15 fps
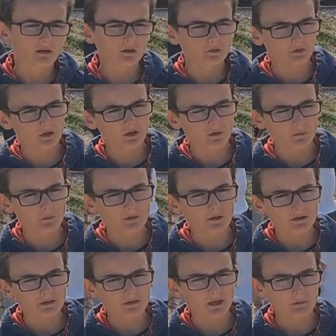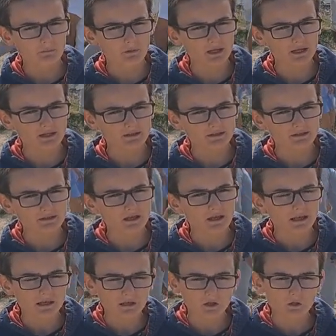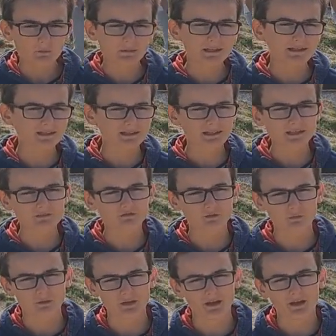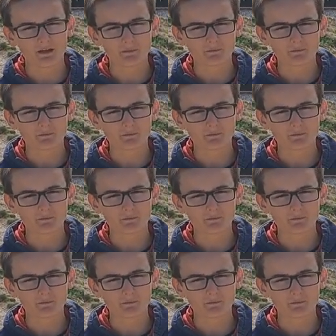So, that means it could be seen from there.